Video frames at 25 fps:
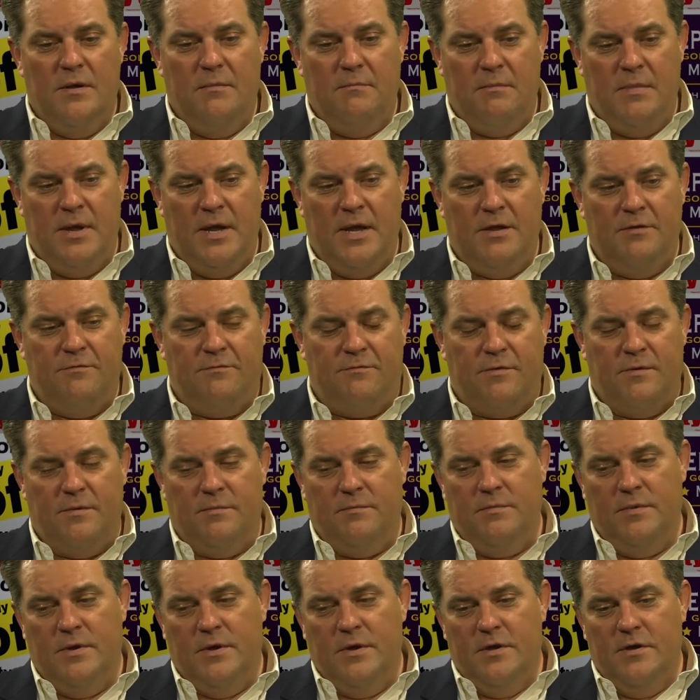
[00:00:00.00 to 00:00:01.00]
made
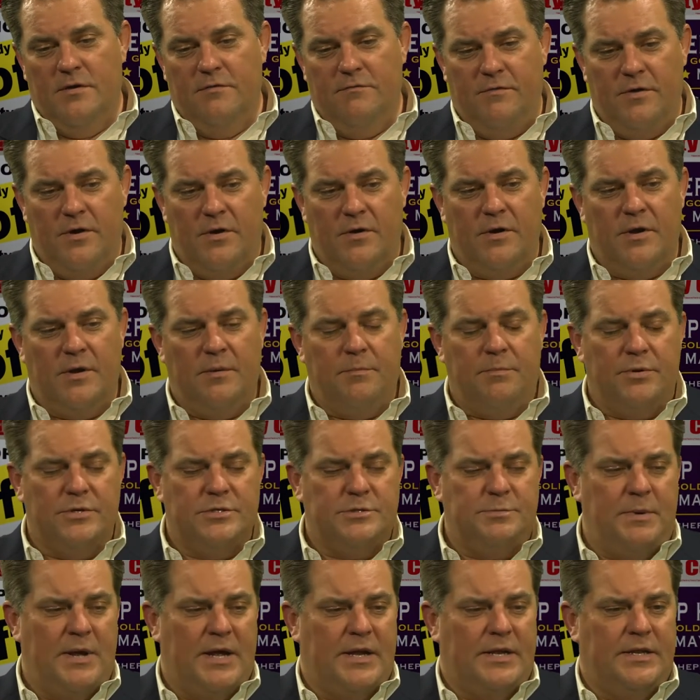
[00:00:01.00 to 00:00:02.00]
from varying
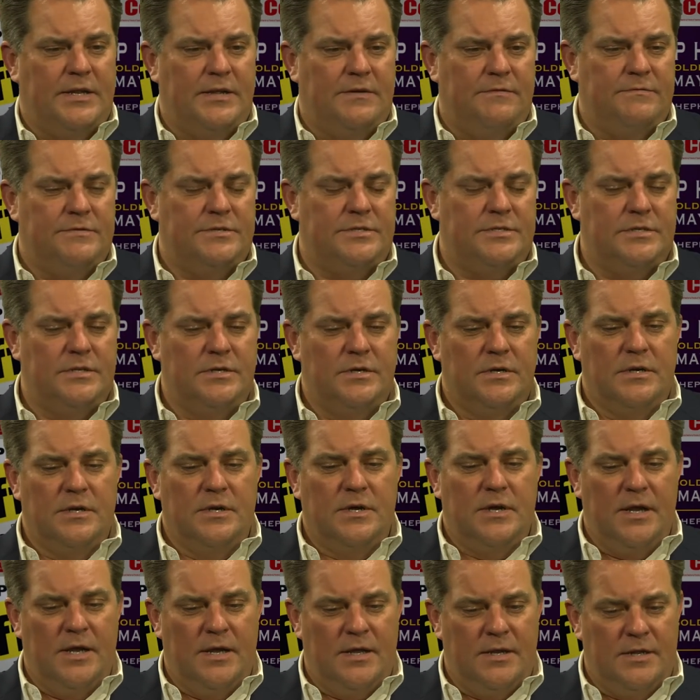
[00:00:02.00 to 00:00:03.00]
perspectives,
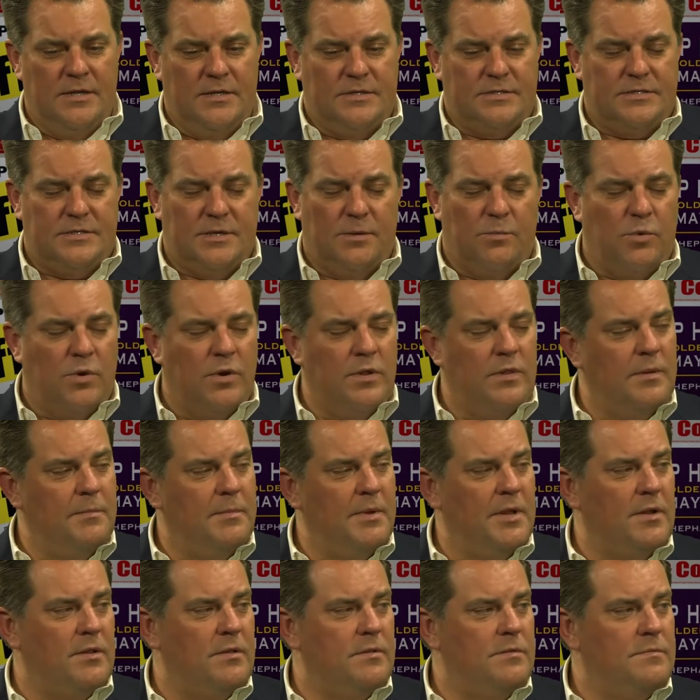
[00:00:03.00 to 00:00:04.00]
and it's somewhere in the middle.